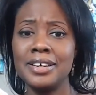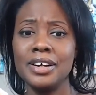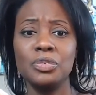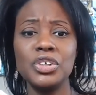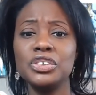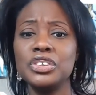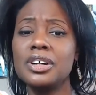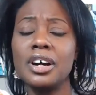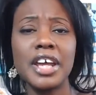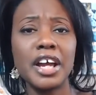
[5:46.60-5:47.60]
We don't need
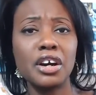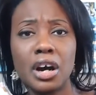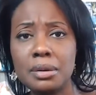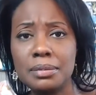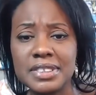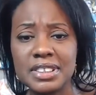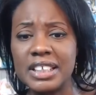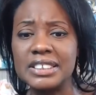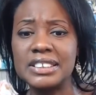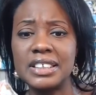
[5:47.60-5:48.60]
all that garbage that
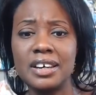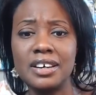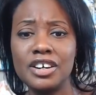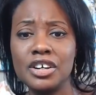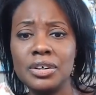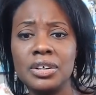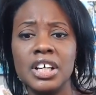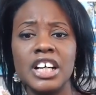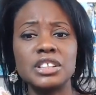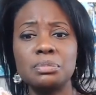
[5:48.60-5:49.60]
they sell.
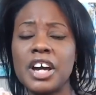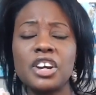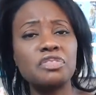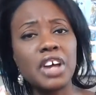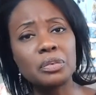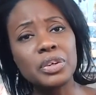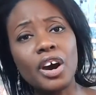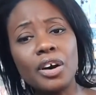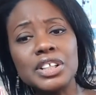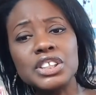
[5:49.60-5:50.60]
As a matter of fact, we
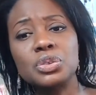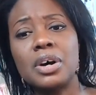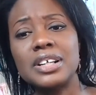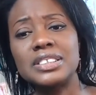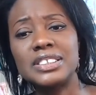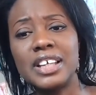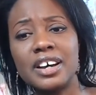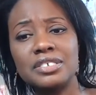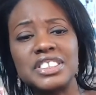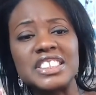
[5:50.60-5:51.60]
owe it to
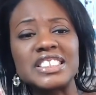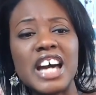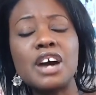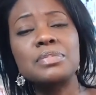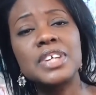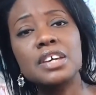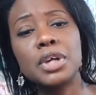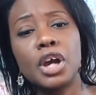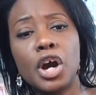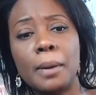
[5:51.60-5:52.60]
ourselves to stop
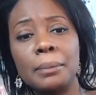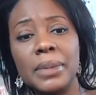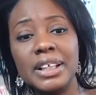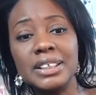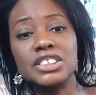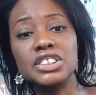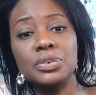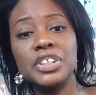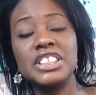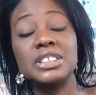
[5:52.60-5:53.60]
giving our money to
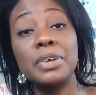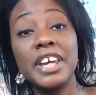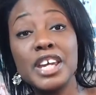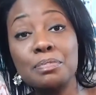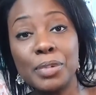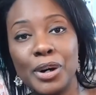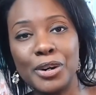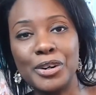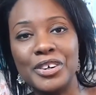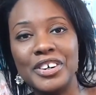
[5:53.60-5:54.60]
these
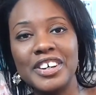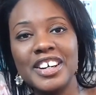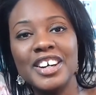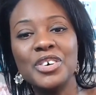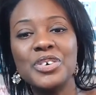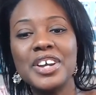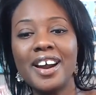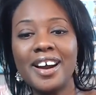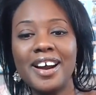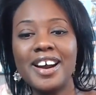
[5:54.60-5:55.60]
people. We
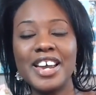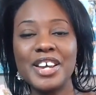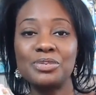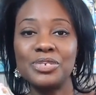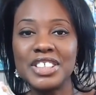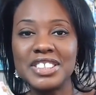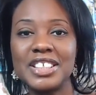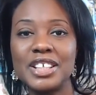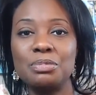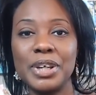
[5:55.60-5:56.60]
are
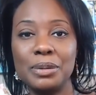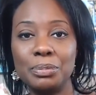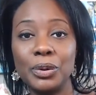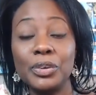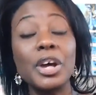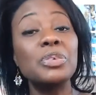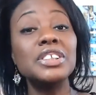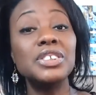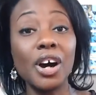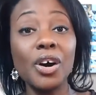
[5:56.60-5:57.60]
enriching people that we
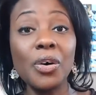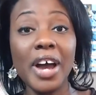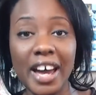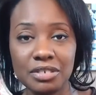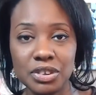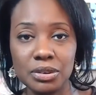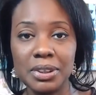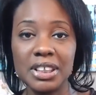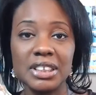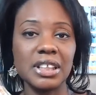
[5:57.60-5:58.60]
don't have to,
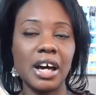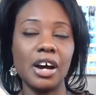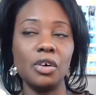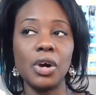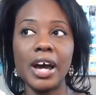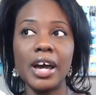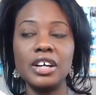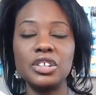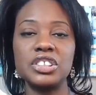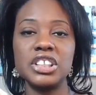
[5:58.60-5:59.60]
because I
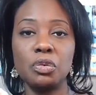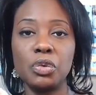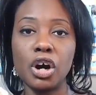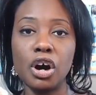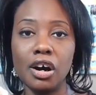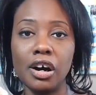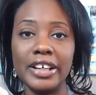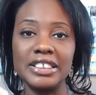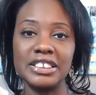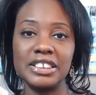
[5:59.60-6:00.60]
understand we're all
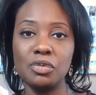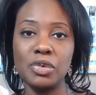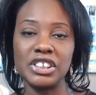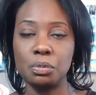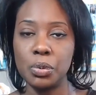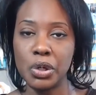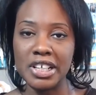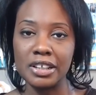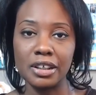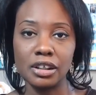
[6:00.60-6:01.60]
in some way
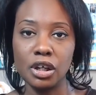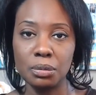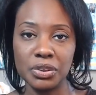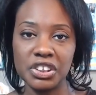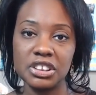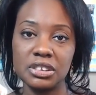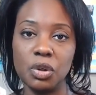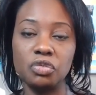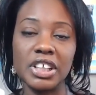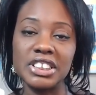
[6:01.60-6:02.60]
supporting the global system
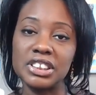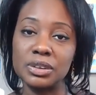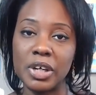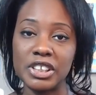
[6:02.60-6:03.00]
of racism, white